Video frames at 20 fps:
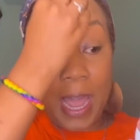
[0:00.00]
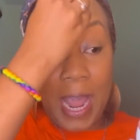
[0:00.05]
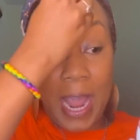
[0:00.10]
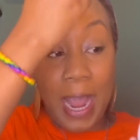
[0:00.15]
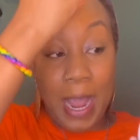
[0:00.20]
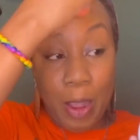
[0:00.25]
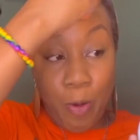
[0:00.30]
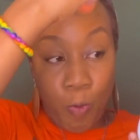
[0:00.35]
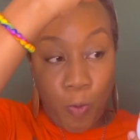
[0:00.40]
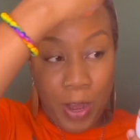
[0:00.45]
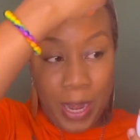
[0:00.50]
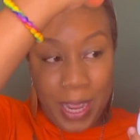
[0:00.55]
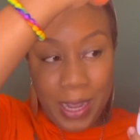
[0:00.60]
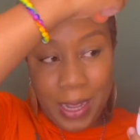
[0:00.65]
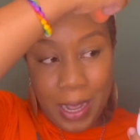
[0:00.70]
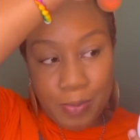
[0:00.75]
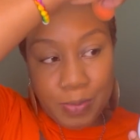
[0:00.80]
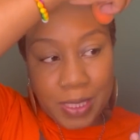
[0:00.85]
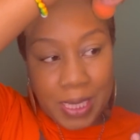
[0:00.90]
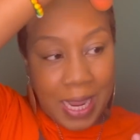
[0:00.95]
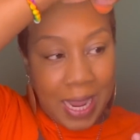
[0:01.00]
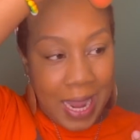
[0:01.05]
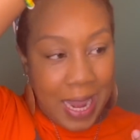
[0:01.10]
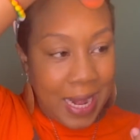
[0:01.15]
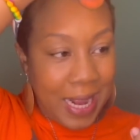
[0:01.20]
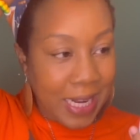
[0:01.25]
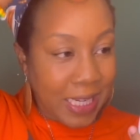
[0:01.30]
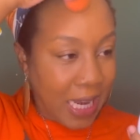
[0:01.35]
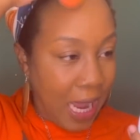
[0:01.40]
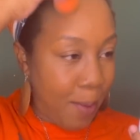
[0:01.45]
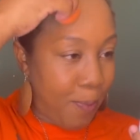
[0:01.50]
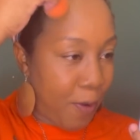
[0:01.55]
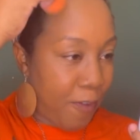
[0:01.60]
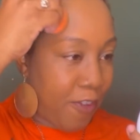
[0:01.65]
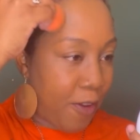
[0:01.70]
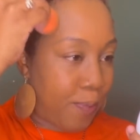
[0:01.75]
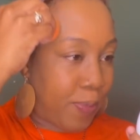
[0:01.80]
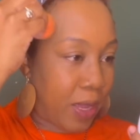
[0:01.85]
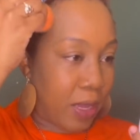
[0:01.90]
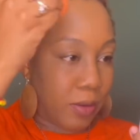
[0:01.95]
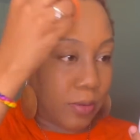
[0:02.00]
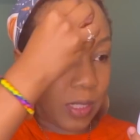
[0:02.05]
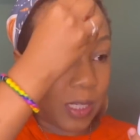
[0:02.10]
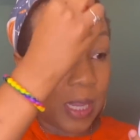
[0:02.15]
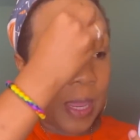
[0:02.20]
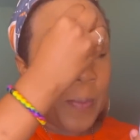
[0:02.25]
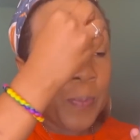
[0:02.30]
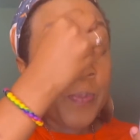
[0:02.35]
When it comes to any type of abuse,